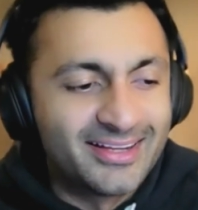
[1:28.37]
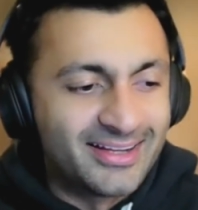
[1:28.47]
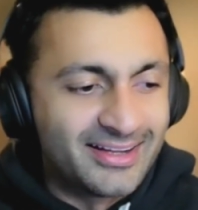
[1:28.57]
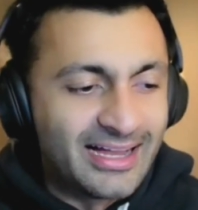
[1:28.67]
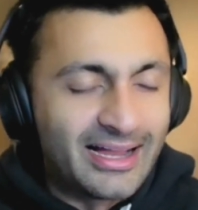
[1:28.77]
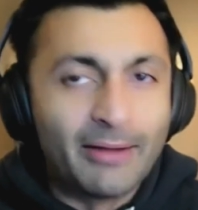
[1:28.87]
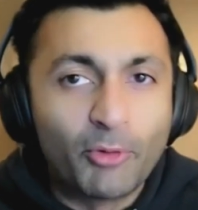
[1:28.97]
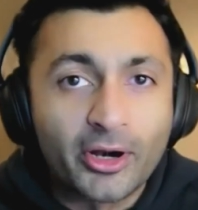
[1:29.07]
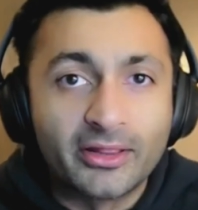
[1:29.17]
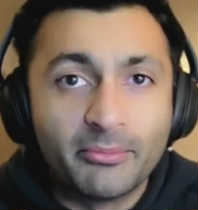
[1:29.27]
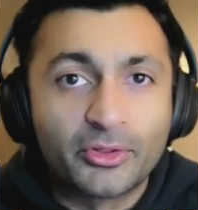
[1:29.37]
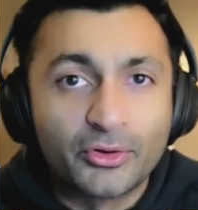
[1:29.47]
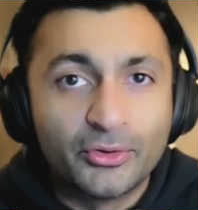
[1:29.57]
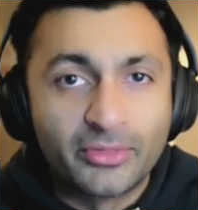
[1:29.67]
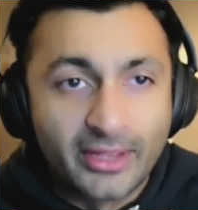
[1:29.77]
uh, I'm working them
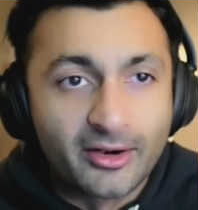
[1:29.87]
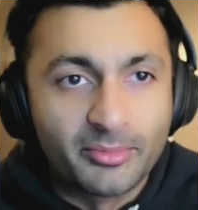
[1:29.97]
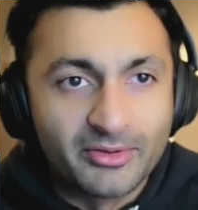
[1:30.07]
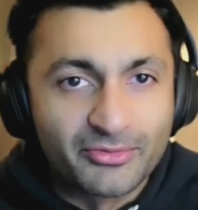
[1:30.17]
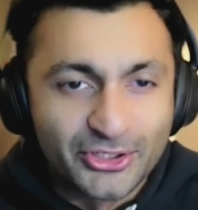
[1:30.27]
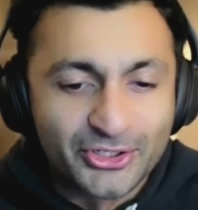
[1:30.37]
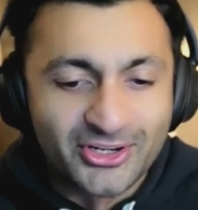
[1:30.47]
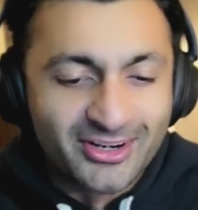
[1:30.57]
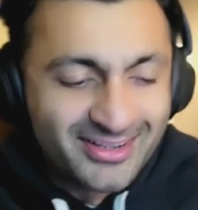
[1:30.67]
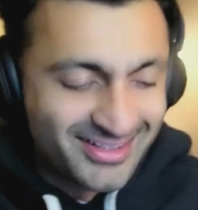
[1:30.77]
through therapy for sure. Yeah, we